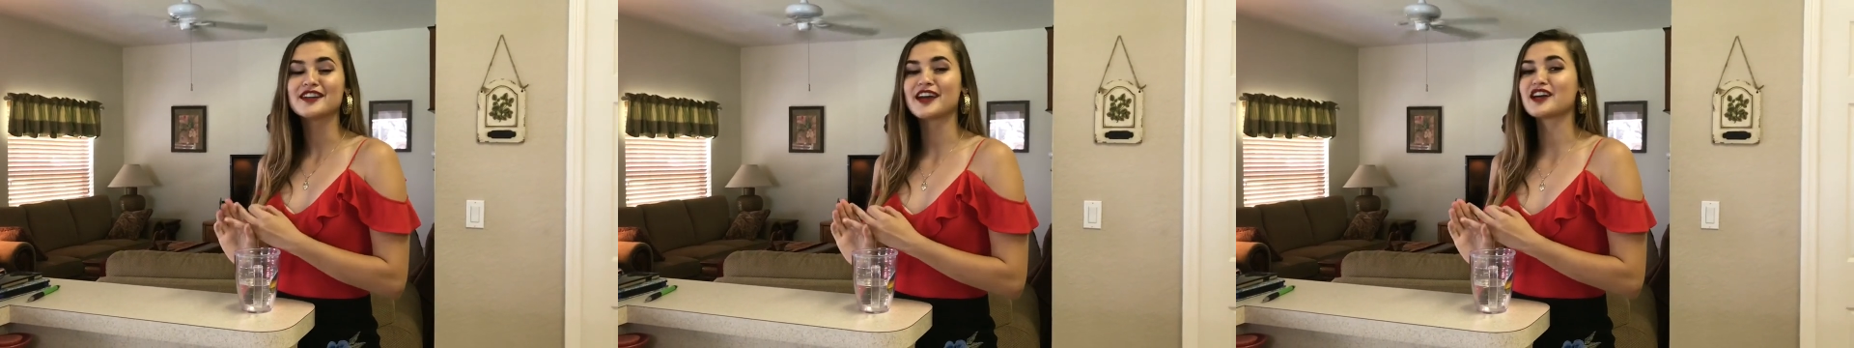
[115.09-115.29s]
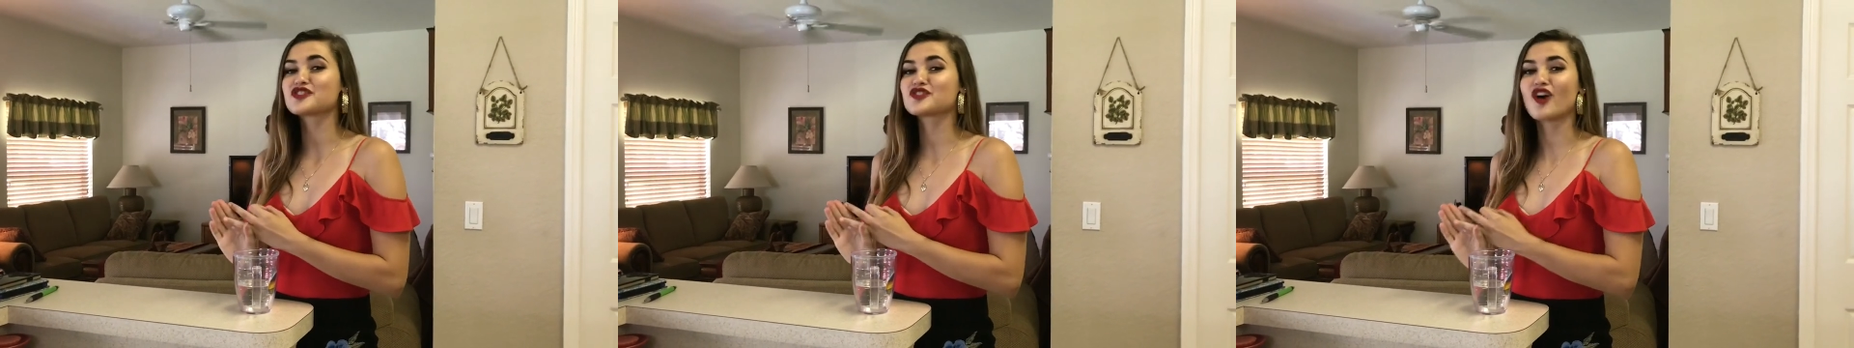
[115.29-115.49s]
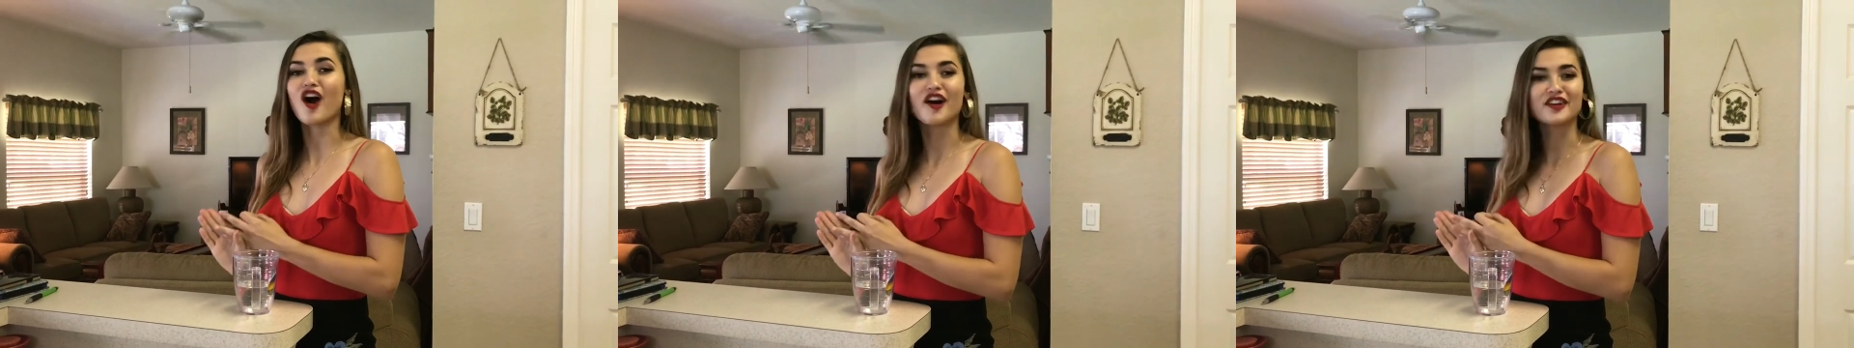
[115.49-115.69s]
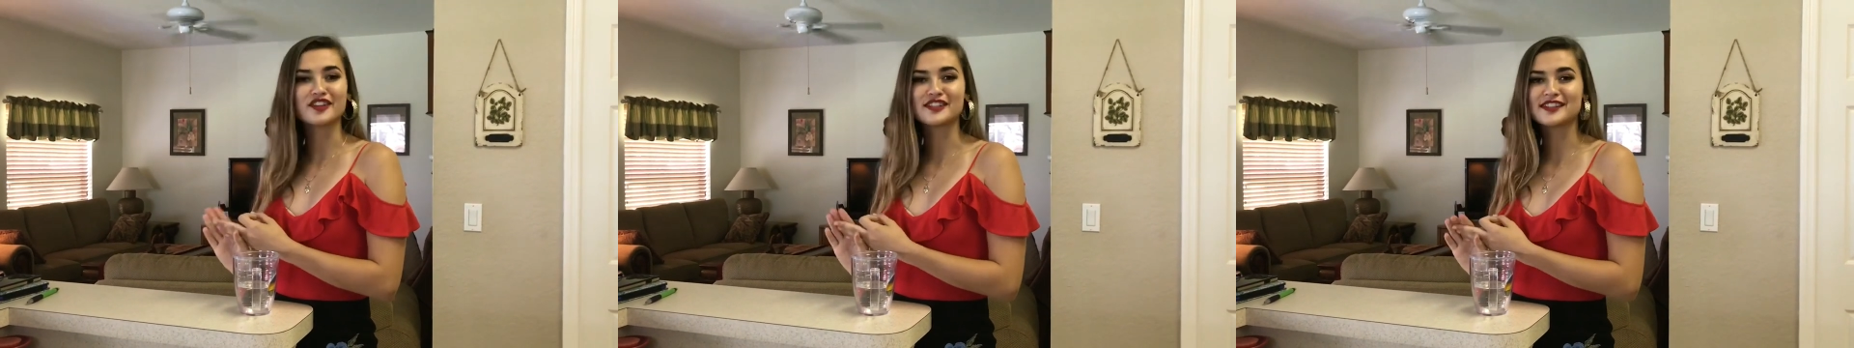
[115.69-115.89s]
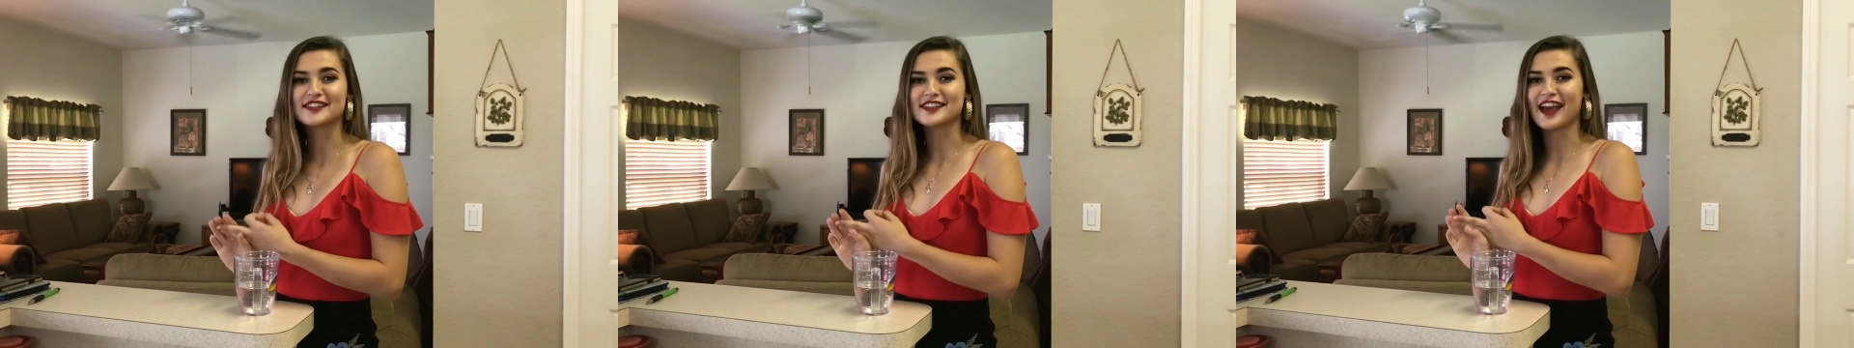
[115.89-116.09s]
National
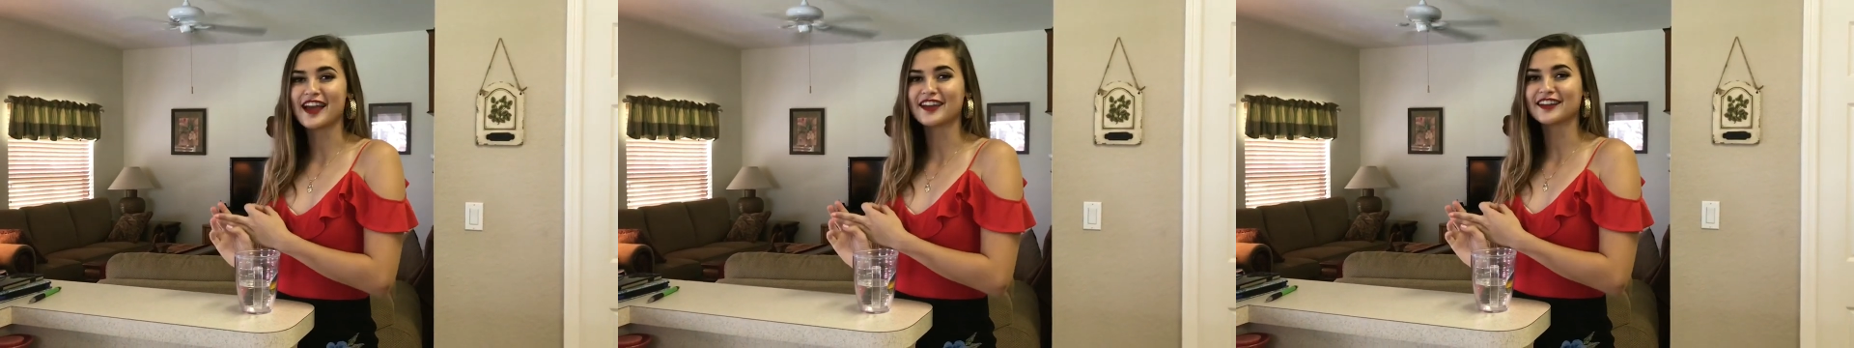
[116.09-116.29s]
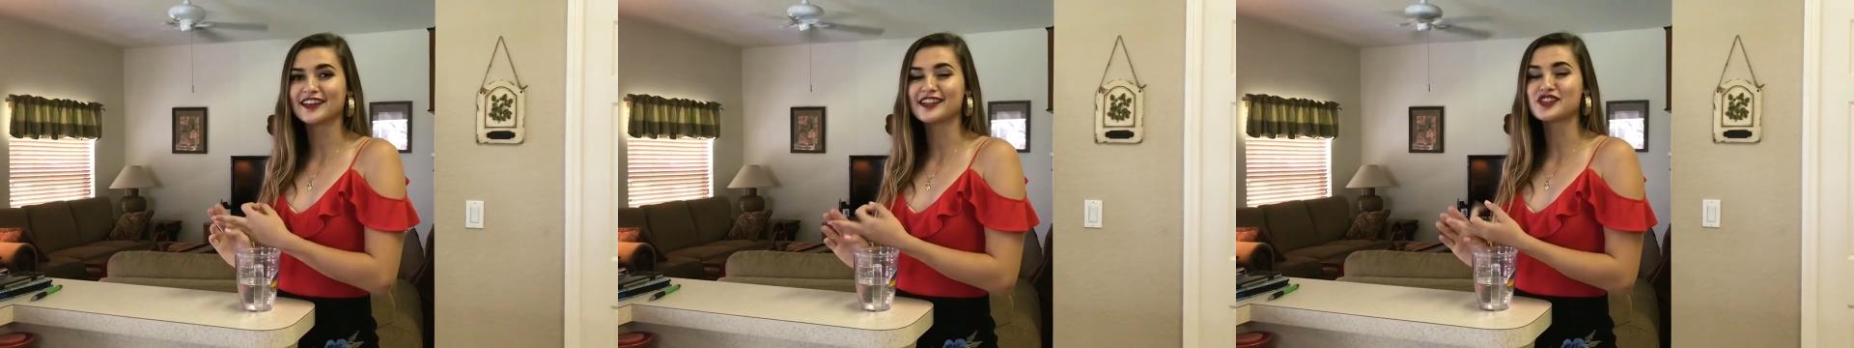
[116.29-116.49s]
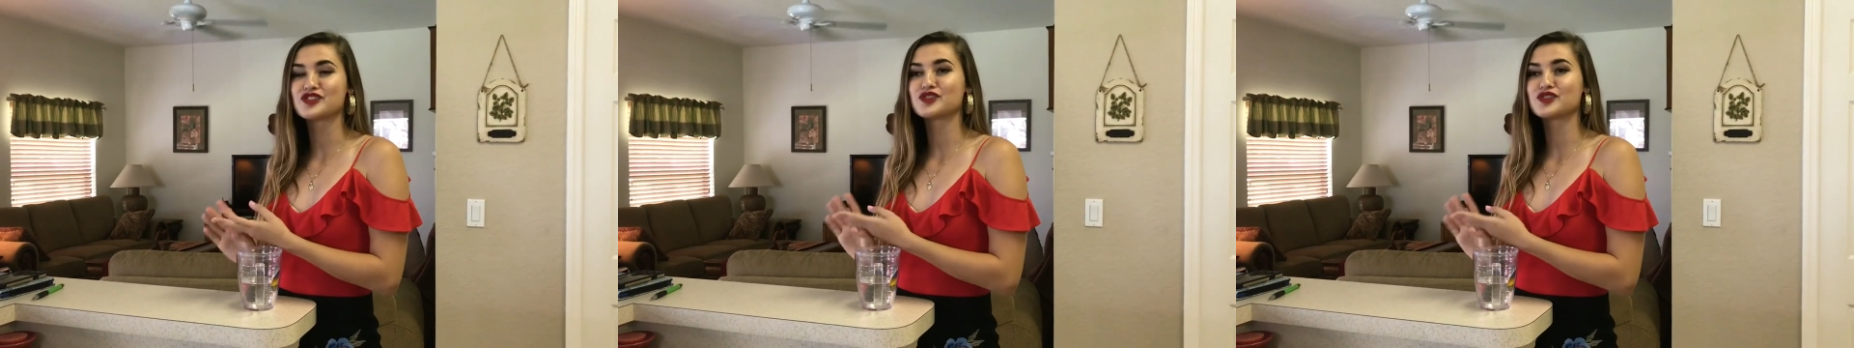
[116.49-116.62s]
Honor Society,